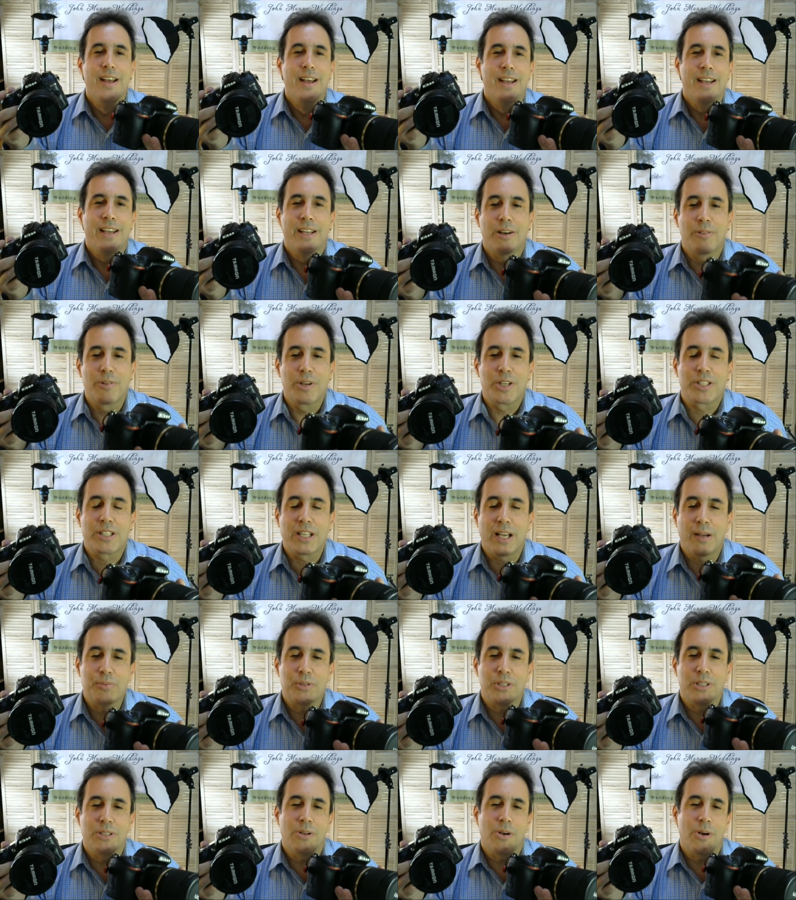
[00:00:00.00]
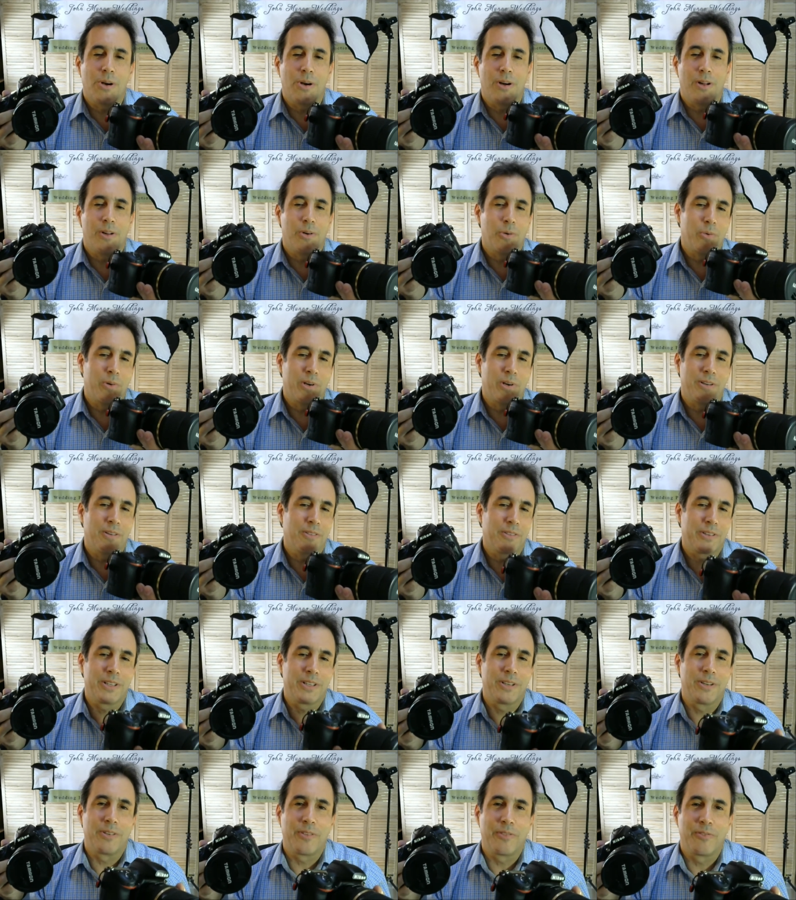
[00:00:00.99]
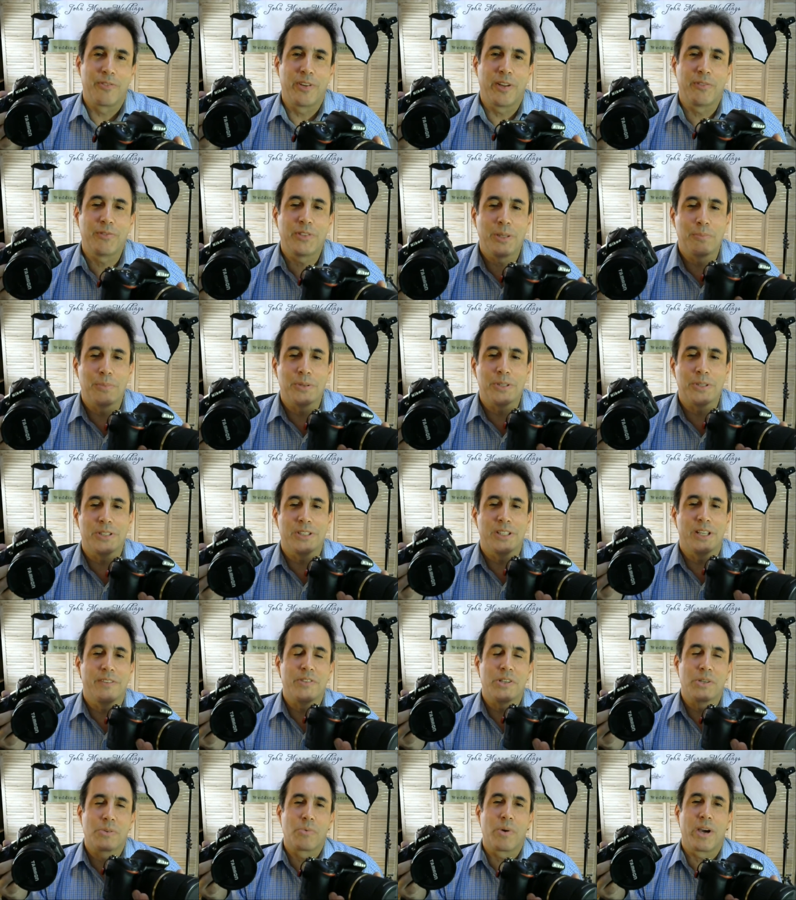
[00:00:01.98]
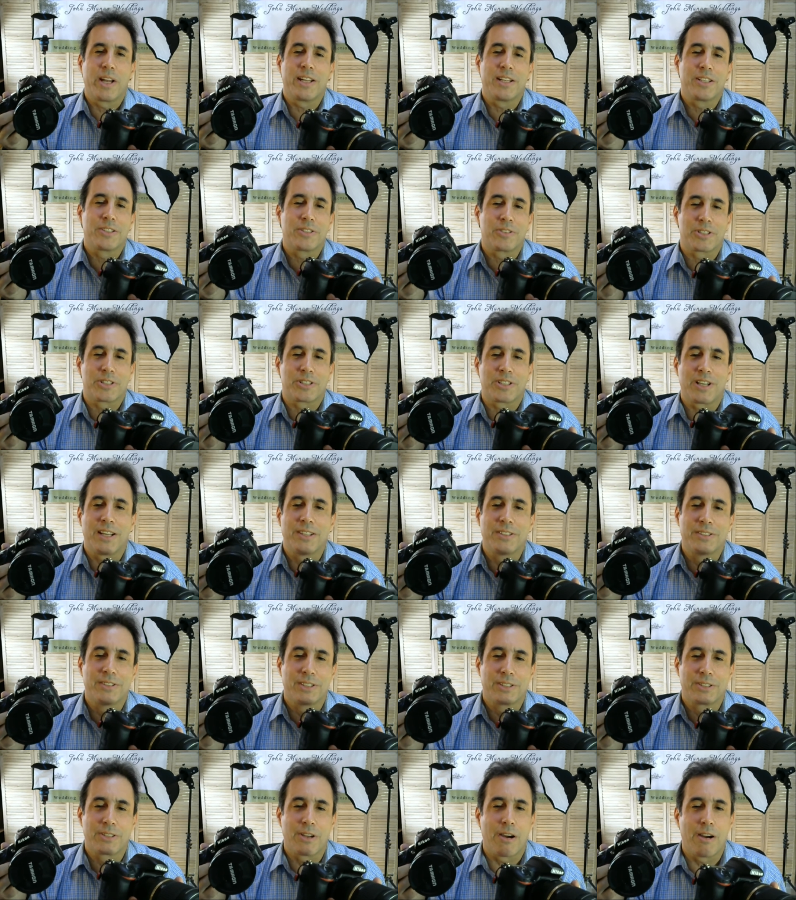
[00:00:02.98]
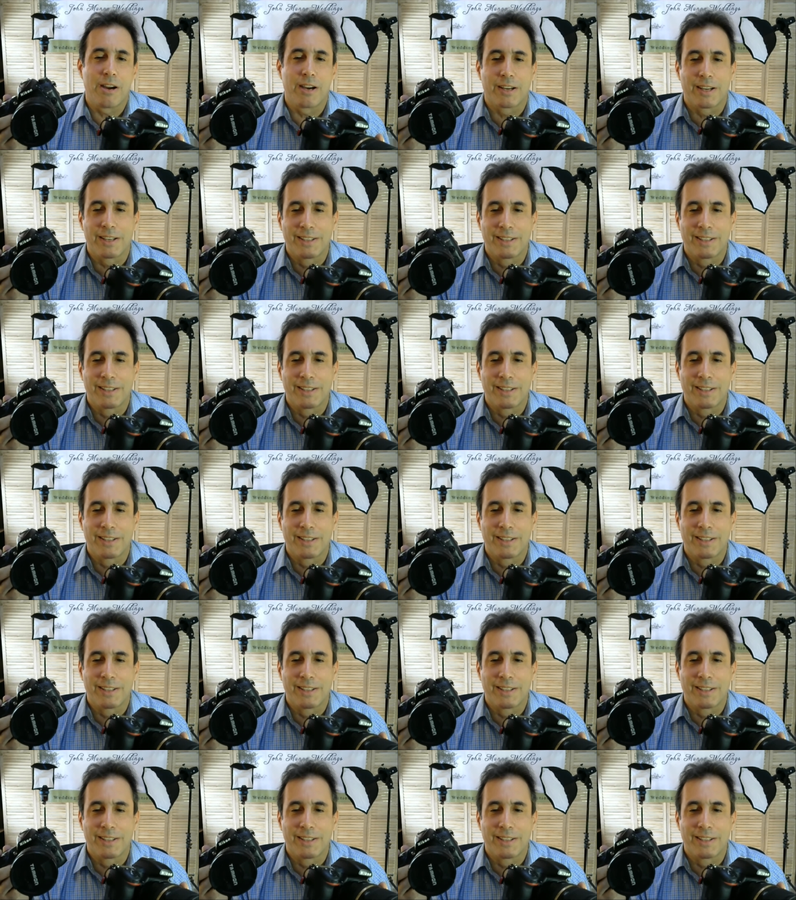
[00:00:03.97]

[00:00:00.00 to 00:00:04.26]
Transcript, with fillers: in a reception hall where, you know, fifty percent of your weddings are shot in the dark,